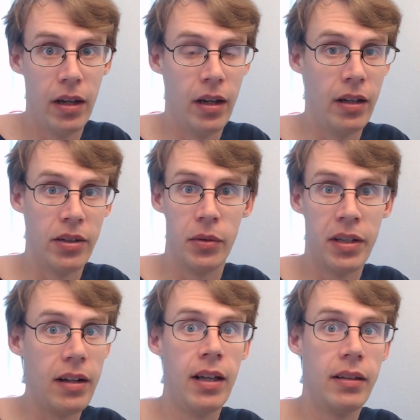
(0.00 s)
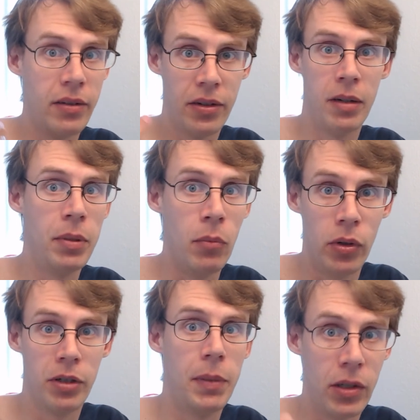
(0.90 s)
Uh, so it's not like there's going to be
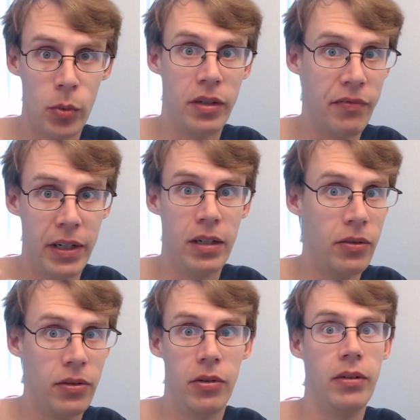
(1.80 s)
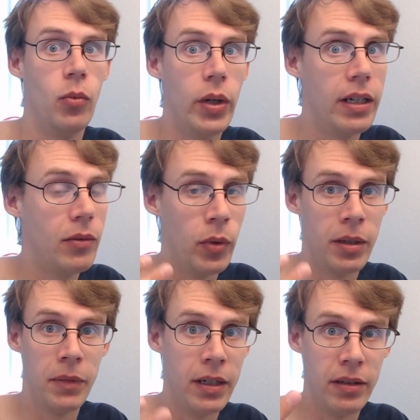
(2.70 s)
more Space Quest videos during the week.
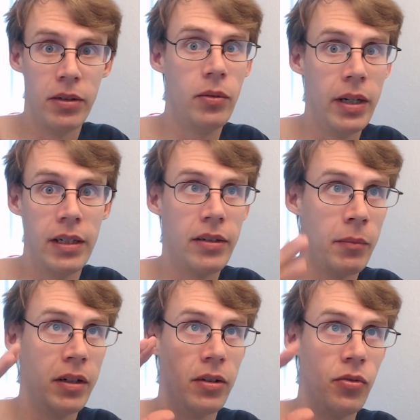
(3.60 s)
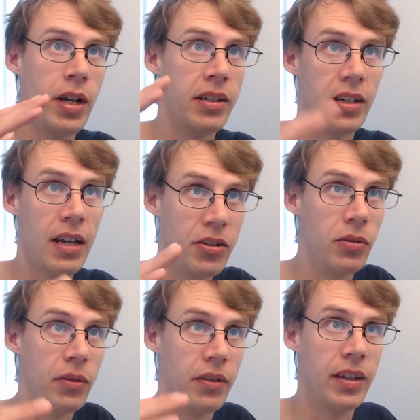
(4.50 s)
What I'm going to do is I'm going to try and
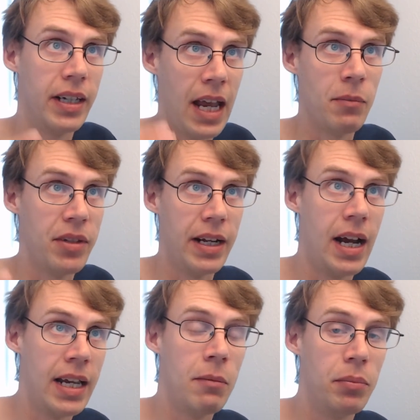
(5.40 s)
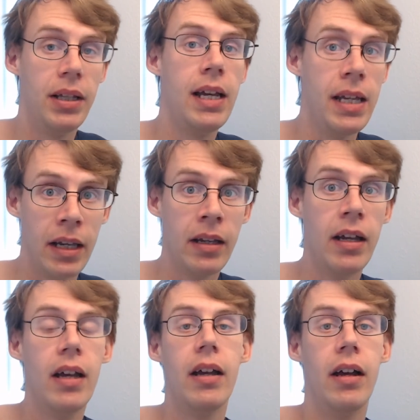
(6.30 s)
schedule the games that I am playing
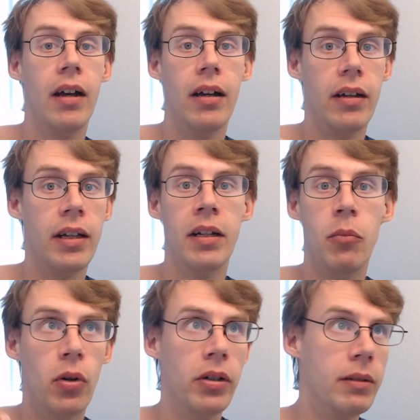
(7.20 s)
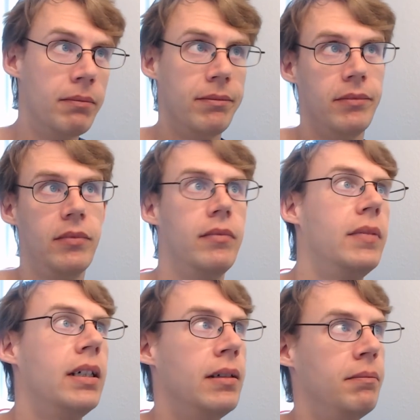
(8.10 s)
uh, in a more,
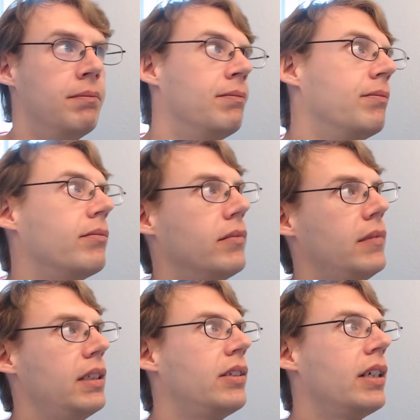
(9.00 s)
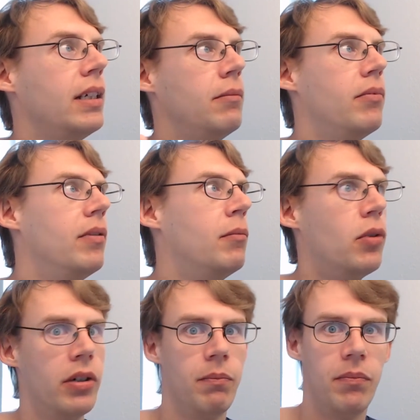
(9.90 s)
um, let's say, a
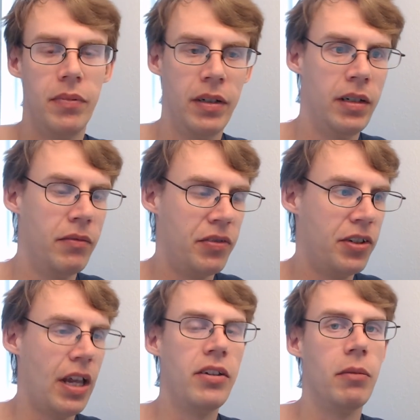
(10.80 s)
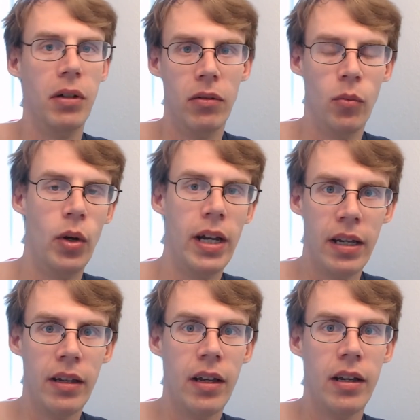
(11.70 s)
more uh, sensible
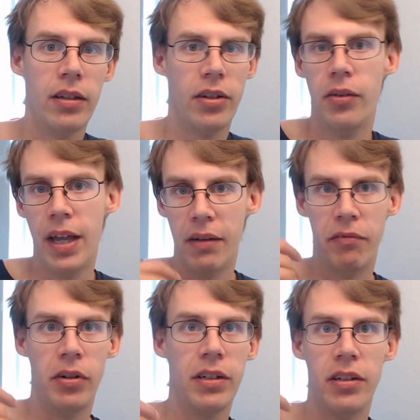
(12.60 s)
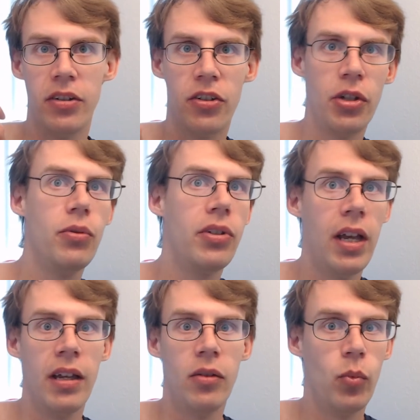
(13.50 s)
way. So that, for instance,
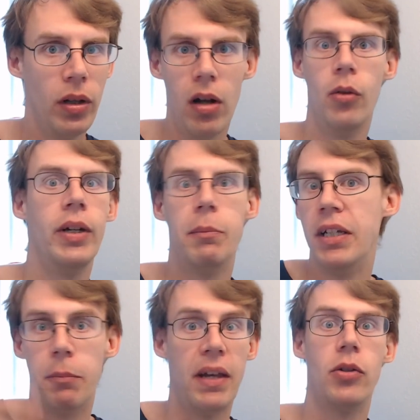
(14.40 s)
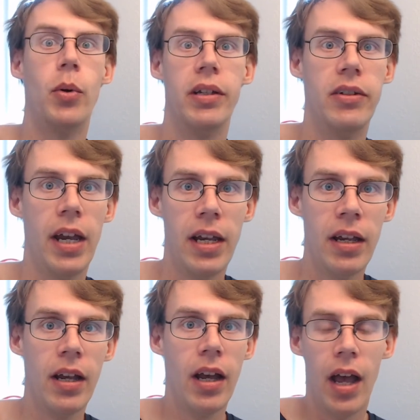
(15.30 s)
Tuesday will always be Space Quest Day.
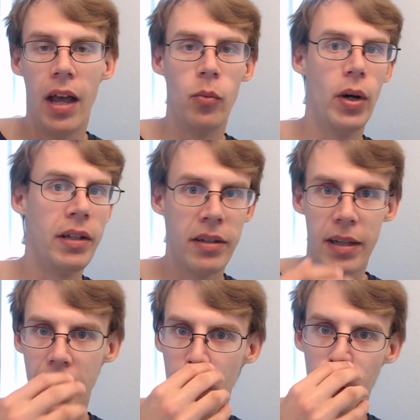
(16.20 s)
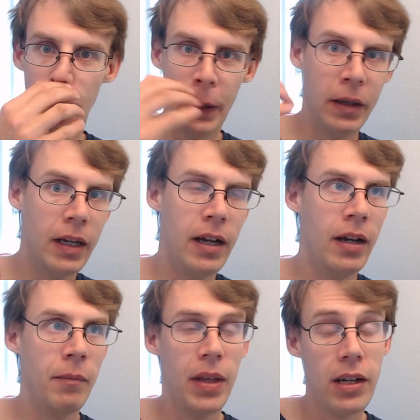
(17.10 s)
And Wednesday will,
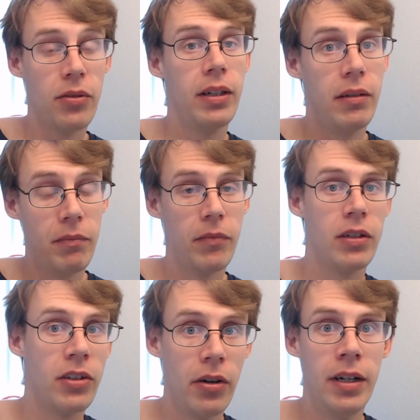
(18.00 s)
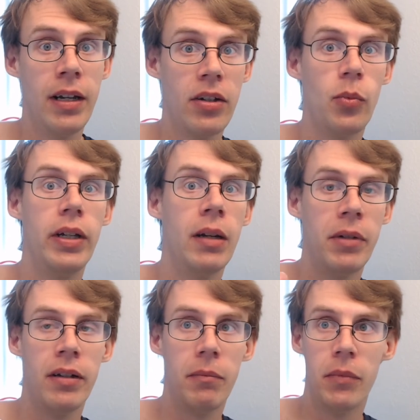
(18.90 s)
um, actually, starting next week,
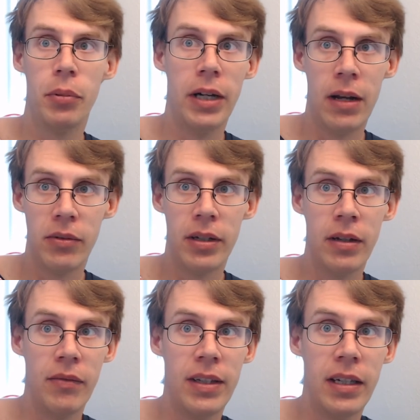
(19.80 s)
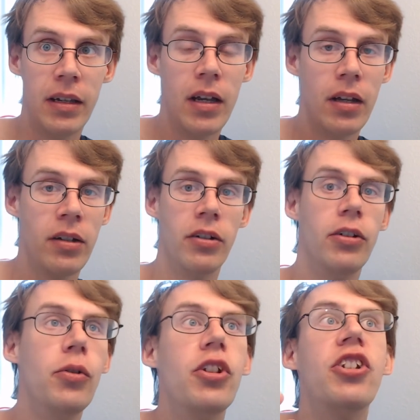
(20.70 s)
I'm going to put out uh, the
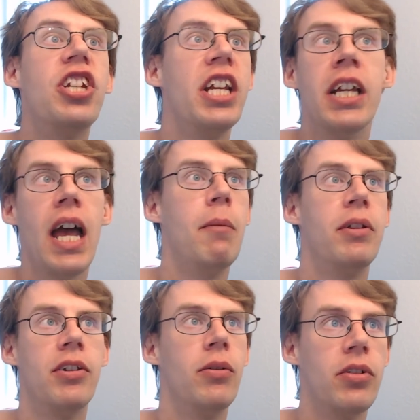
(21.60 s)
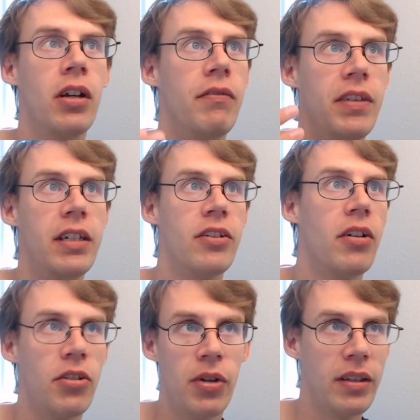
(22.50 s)
concluding episodes of the
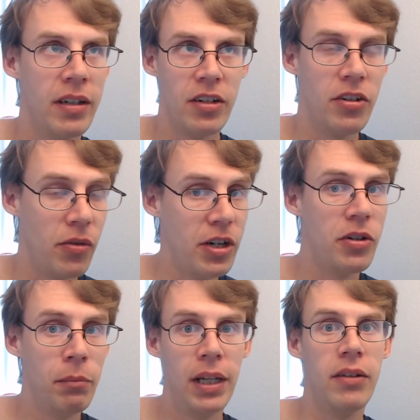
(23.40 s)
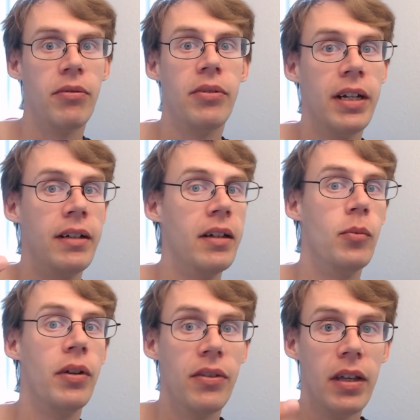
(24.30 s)
Star Trek The Next Generation playthrough that I
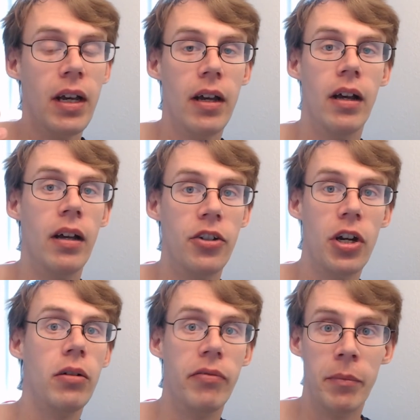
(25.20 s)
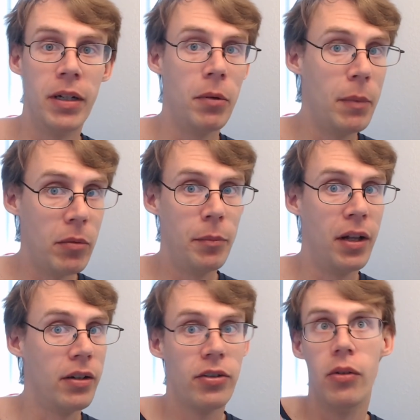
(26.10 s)
did with uh, Joe from the Upper Memory
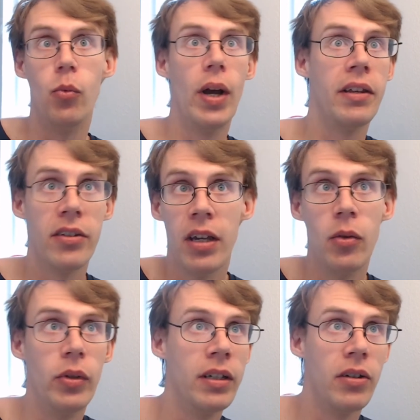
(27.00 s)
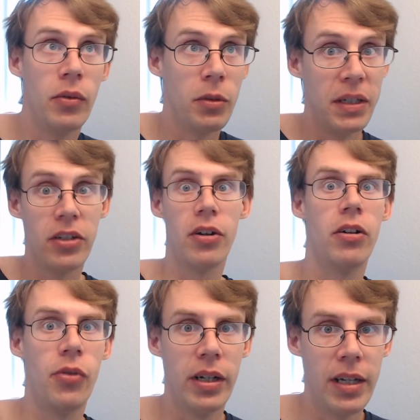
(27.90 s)
Blocks. So Wednesday is going to be
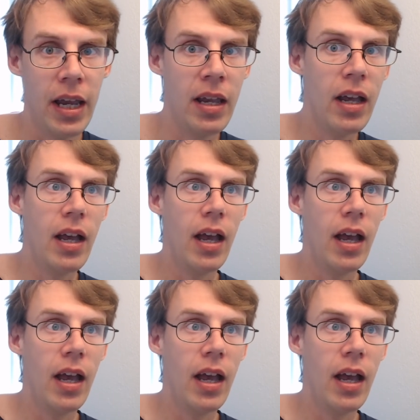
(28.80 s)
Star Trek Day.